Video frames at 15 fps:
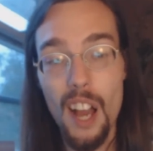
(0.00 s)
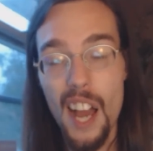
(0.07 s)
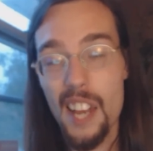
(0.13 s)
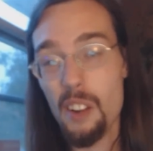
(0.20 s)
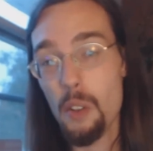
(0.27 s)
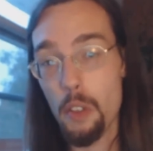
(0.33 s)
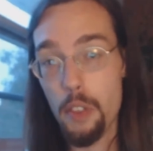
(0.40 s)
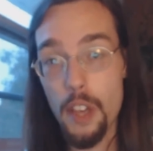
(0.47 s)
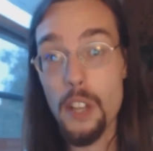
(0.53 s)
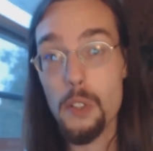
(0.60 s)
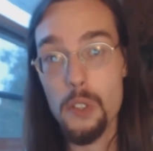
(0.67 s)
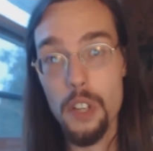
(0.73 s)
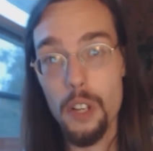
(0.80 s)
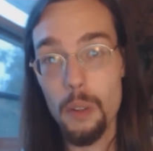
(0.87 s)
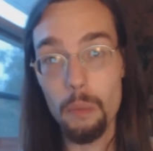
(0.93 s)
I don't think
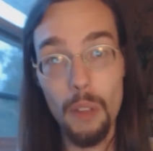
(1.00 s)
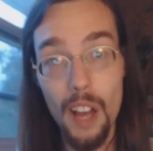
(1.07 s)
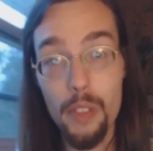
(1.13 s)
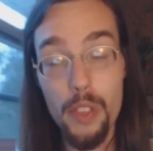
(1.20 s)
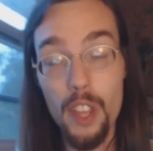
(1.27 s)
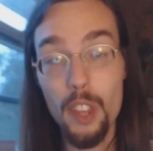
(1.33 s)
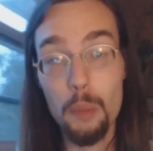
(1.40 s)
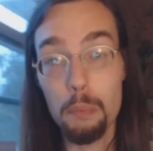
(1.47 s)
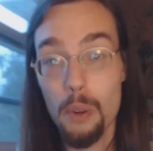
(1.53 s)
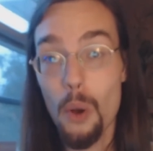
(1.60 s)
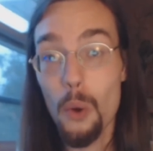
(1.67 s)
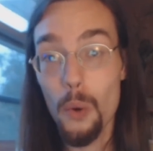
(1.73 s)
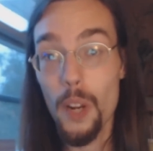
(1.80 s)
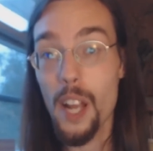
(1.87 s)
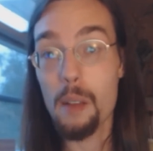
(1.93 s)
so. I think the
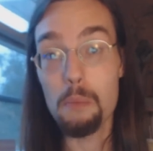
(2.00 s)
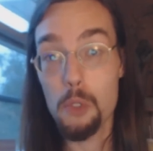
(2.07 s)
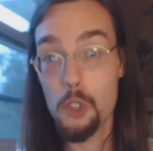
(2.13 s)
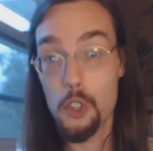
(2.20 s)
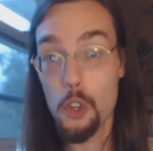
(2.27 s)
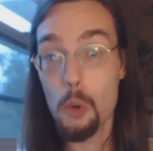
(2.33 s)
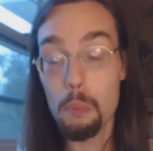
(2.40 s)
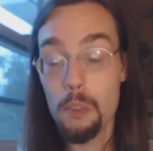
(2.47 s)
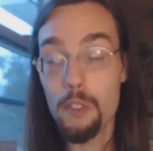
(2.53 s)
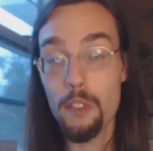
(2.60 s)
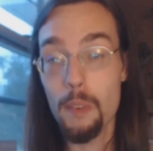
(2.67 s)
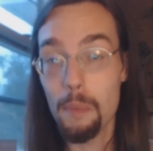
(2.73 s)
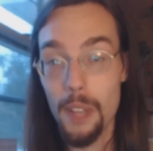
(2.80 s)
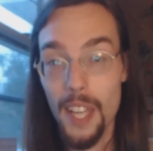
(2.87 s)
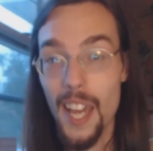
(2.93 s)
program's doomed
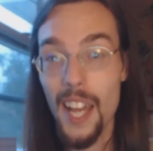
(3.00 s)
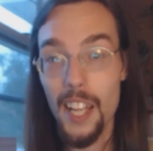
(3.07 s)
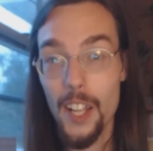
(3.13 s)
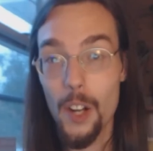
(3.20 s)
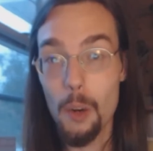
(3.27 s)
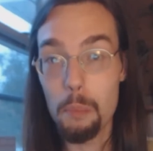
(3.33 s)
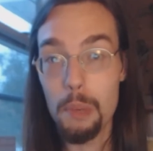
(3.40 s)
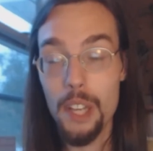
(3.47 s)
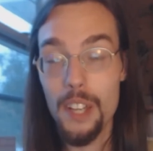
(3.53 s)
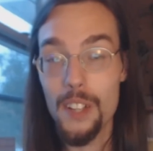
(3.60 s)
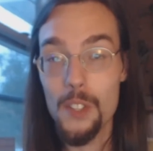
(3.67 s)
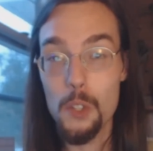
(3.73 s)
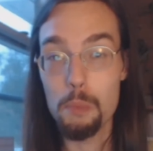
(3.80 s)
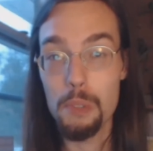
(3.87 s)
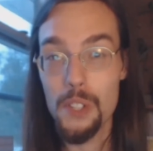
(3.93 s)
from the get go
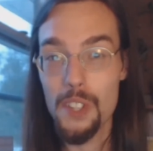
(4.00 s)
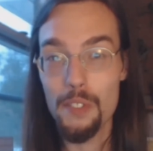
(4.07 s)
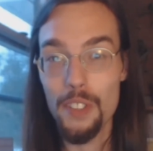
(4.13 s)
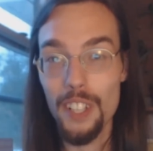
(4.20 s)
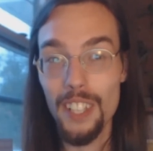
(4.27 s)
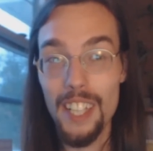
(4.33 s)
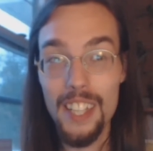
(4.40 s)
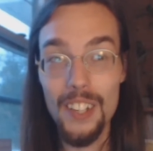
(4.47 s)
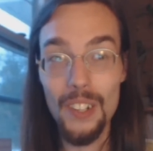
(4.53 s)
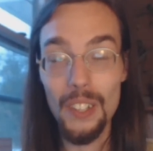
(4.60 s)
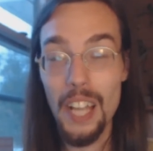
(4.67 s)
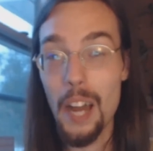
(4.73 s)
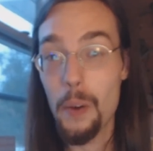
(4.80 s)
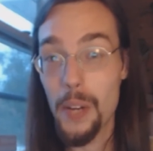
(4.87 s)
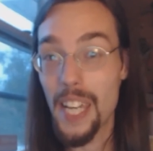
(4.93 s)
because specifically they're
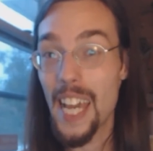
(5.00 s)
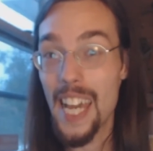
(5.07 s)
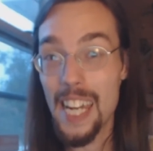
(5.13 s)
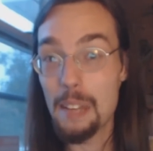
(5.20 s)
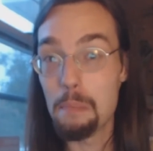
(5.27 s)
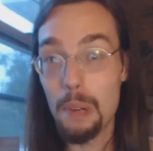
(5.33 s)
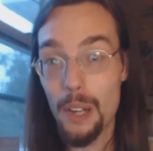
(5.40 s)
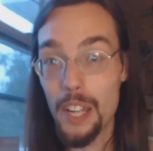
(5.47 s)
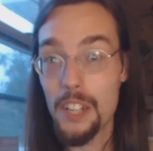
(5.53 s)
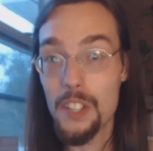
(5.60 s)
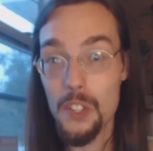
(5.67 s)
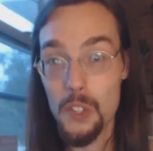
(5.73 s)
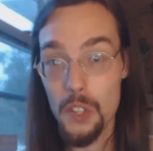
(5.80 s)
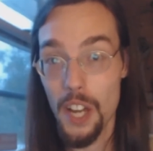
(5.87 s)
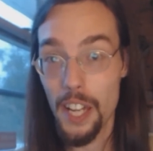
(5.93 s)
allowing anybody
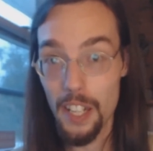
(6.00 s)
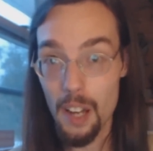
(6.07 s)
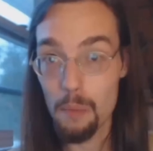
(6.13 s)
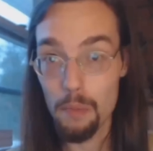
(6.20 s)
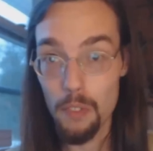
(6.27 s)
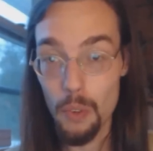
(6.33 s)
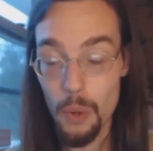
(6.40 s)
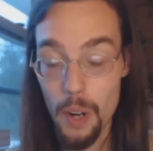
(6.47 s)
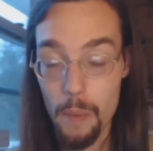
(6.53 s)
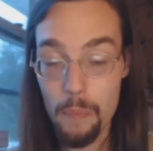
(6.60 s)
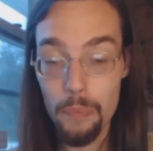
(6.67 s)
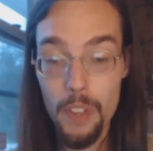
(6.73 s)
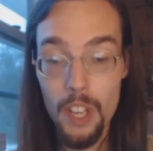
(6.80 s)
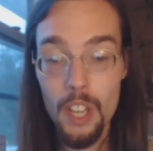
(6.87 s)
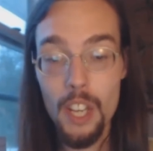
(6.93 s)
to sign up for it.
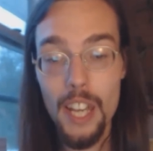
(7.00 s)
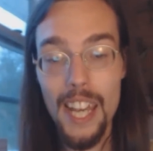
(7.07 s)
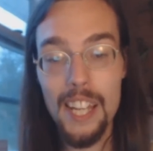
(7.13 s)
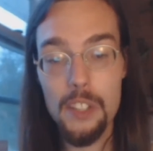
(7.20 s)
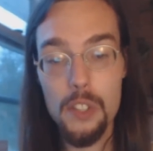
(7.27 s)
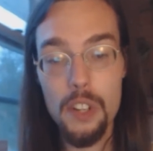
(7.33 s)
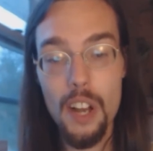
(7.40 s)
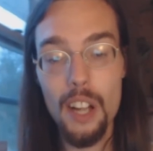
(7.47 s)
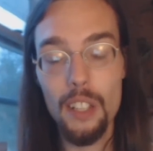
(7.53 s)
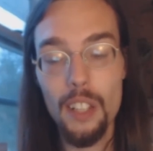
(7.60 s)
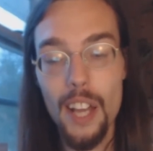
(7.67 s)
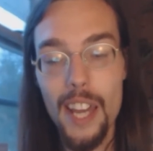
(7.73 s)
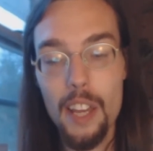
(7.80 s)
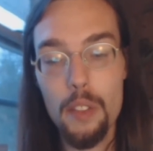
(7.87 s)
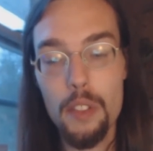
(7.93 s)
It's not
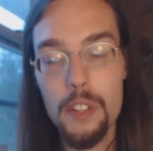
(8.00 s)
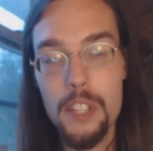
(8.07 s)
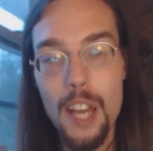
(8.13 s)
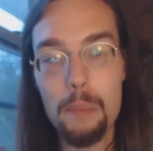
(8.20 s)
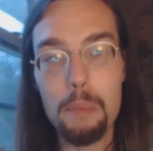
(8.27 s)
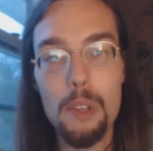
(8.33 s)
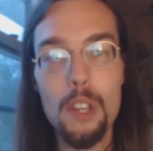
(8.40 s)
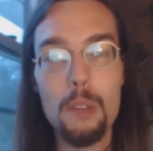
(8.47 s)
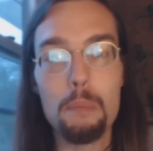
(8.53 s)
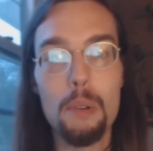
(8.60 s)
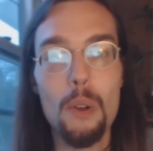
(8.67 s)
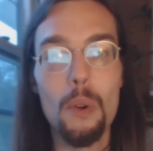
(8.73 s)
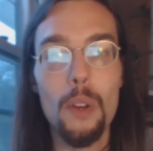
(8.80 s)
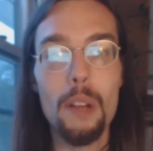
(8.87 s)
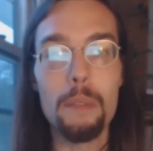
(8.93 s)
like the deputy
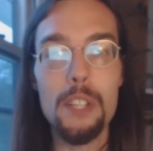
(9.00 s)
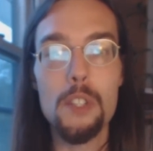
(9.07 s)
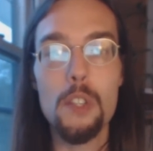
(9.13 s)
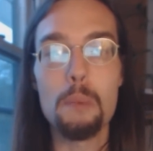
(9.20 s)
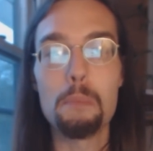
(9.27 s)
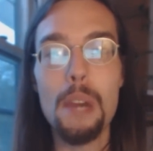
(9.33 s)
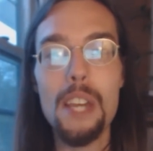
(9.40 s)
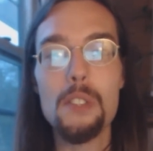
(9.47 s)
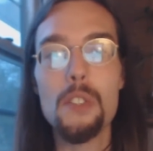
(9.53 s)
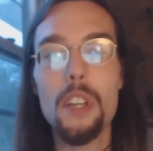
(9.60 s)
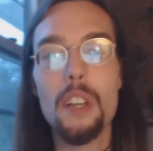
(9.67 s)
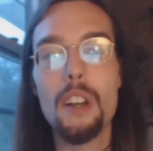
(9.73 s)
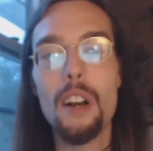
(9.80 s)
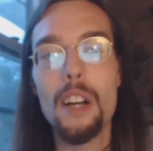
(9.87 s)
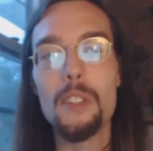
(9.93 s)
program, it's the
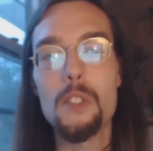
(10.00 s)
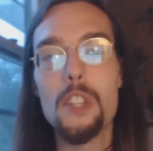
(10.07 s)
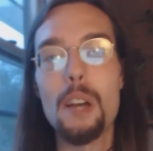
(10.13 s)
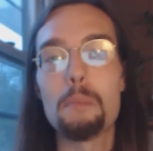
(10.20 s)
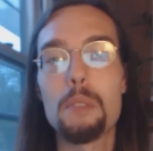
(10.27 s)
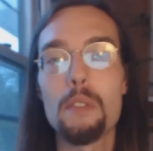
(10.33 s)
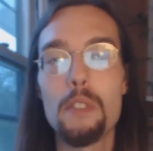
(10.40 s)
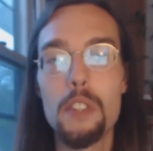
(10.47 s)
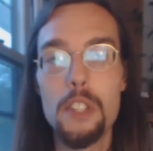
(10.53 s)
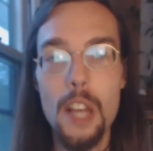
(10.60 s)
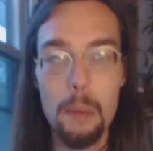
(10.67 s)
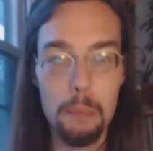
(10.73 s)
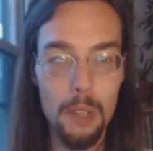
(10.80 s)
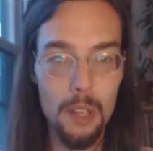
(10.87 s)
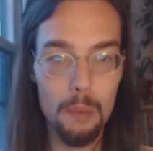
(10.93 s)
basic concept of the
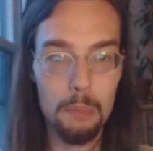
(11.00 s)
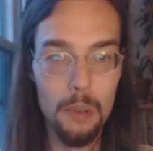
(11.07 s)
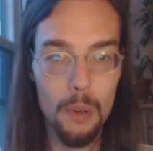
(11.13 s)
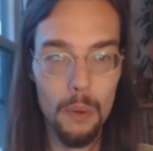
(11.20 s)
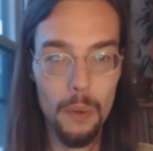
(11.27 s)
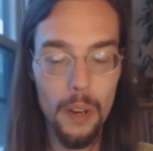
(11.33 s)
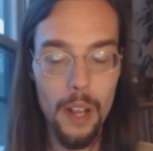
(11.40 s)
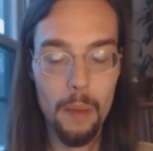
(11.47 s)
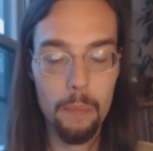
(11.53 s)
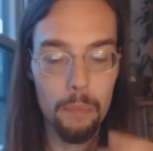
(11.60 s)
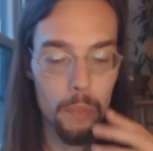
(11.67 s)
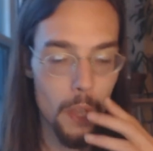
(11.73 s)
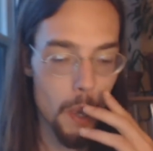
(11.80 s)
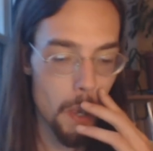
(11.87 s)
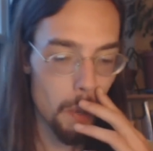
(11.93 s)
deputy program,
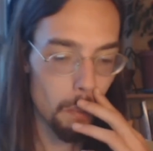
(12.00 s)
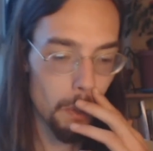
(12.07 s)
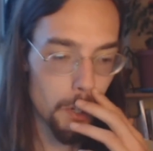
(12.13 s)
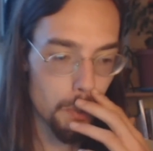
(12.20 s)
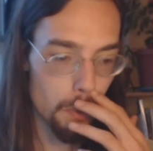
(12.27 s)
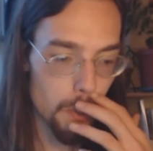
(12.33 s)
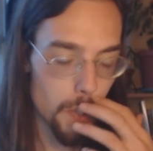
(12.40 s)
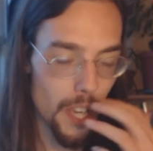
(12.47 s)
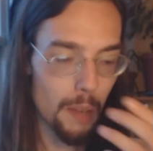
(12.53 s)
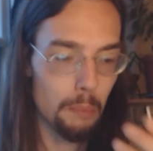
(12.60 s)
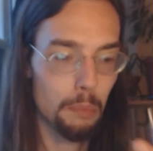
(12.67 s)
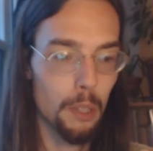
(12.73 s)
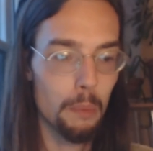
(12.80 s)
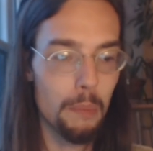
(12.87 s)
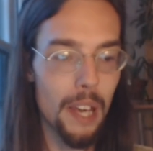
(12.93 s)
which was
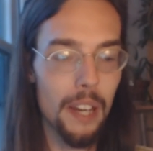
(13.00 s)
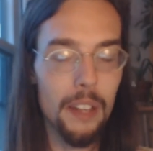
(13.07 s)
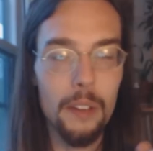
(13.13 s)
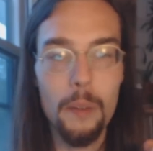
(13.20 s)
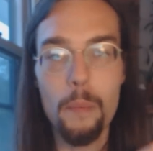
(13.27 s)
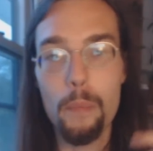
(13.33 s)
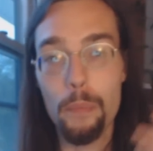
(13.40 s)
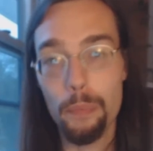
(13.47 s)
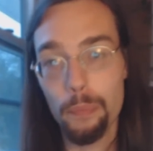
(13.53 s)
implemented